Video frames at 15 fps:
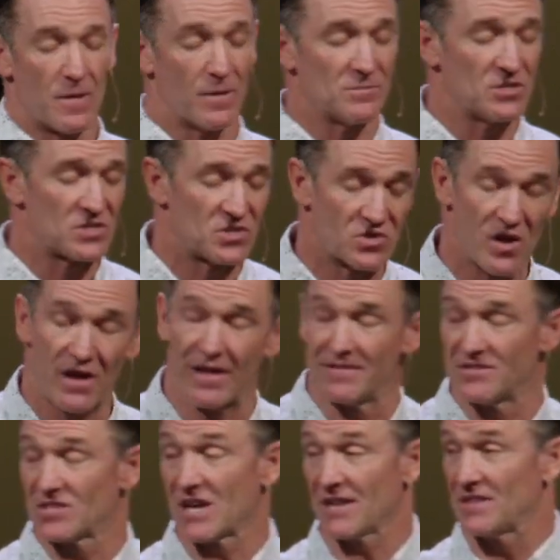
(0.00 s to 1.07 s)
I'm just struggling.
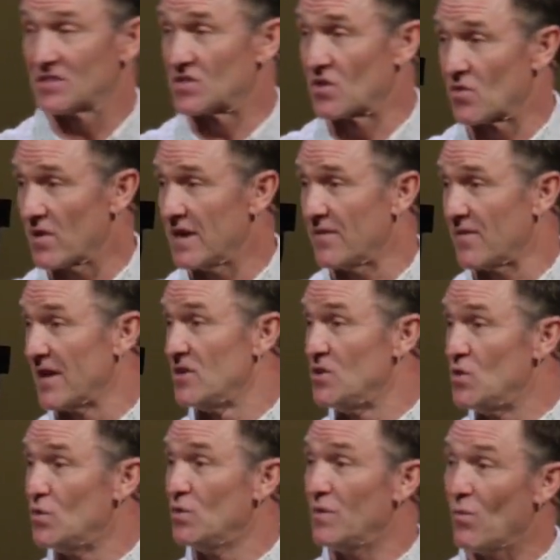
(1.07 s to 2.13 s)
I've just got this grief. And
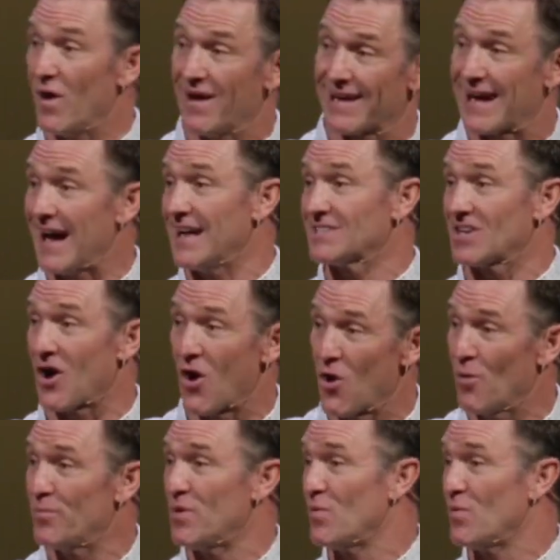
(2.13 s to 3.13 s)
you want God's hope.